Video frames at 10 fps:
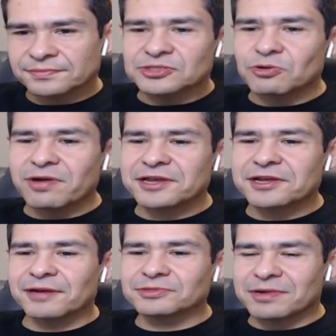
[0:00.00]
So when he
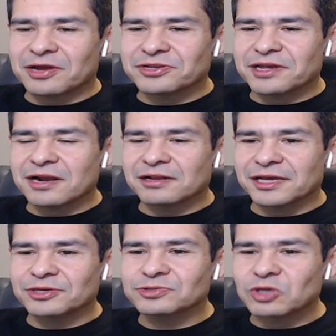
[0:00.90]
comes around, you gotta
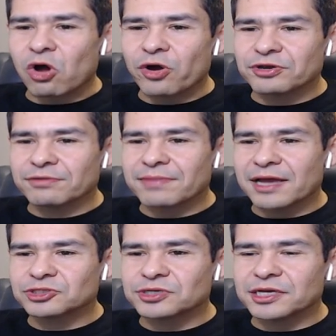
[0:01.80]
like use all your
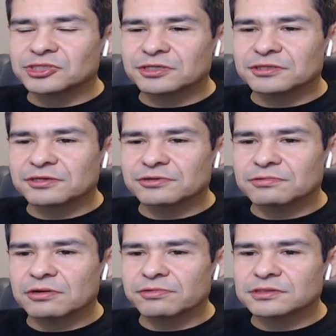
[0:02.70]
imagination and they'll
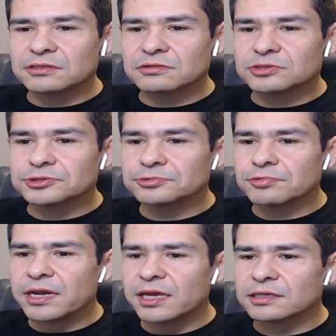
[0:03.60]
grow into
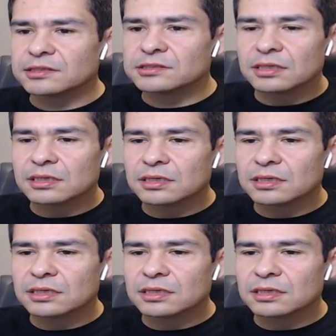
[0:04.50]
trees.